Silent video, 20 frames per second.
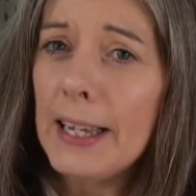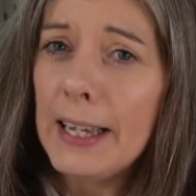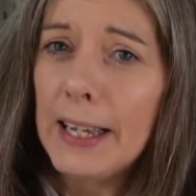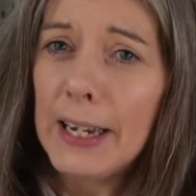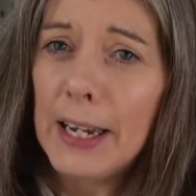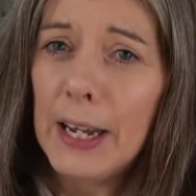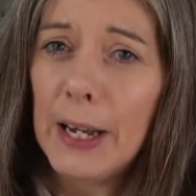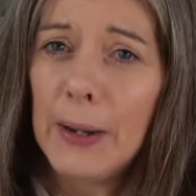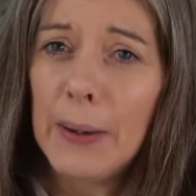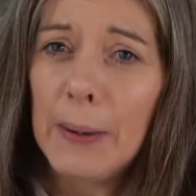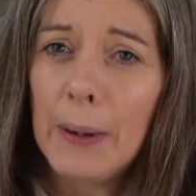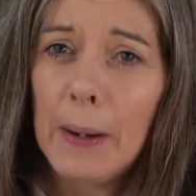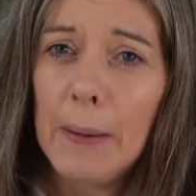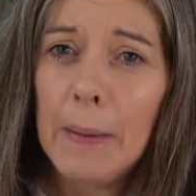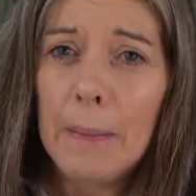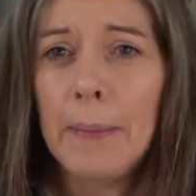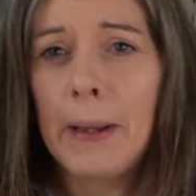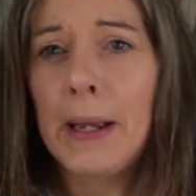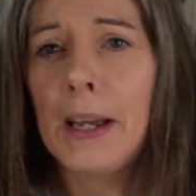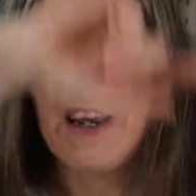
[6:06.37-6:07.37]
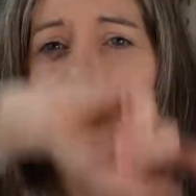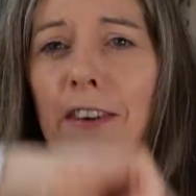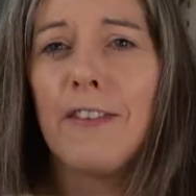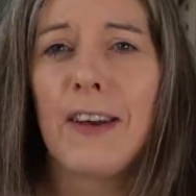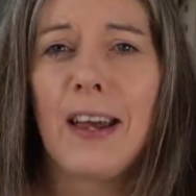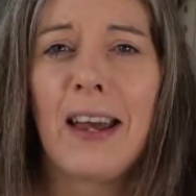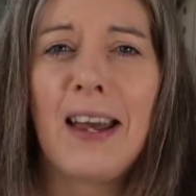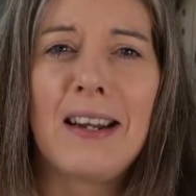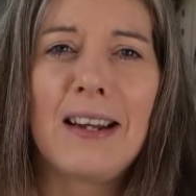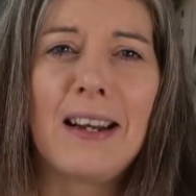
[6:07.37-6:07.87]
you know, big
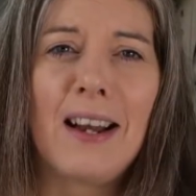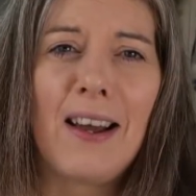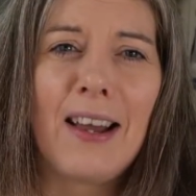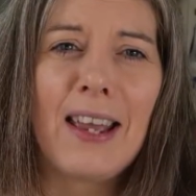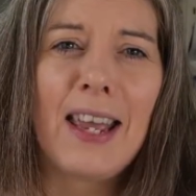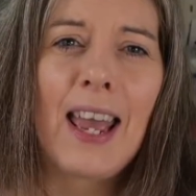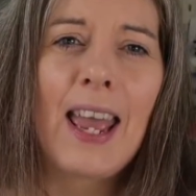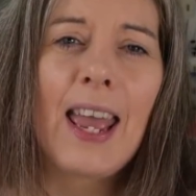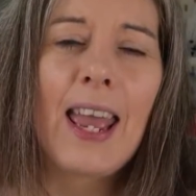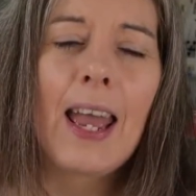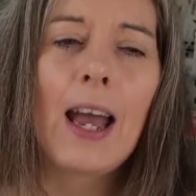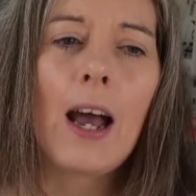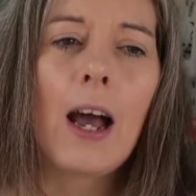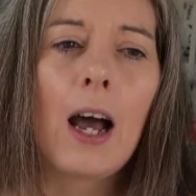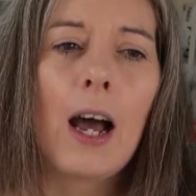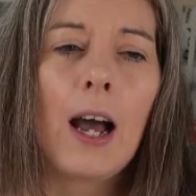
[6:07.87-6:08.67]
overhead light here,